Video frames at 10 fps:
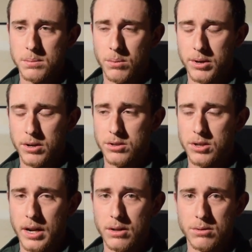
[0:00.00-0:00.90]
But when you're
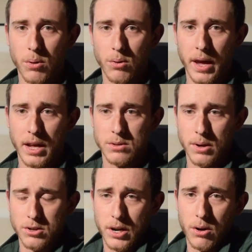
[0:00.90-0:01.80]
trying to use both hands
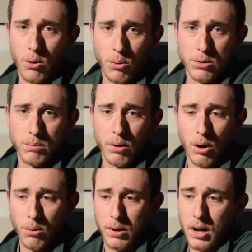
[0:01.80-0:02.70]
while you're trying to hold your
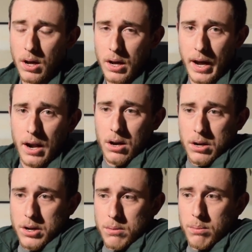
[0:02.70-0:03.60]
bow and kind of
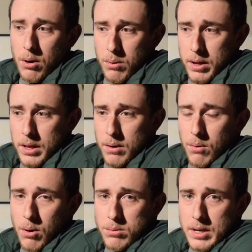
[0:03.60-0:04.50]
hug your bow in and then
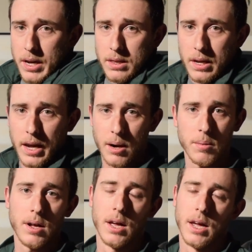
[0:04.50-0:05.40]
rotate the
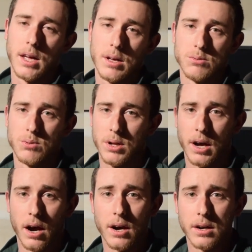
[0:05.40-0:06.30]
camera, it was really
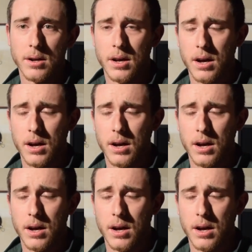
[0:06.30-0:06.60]
hard.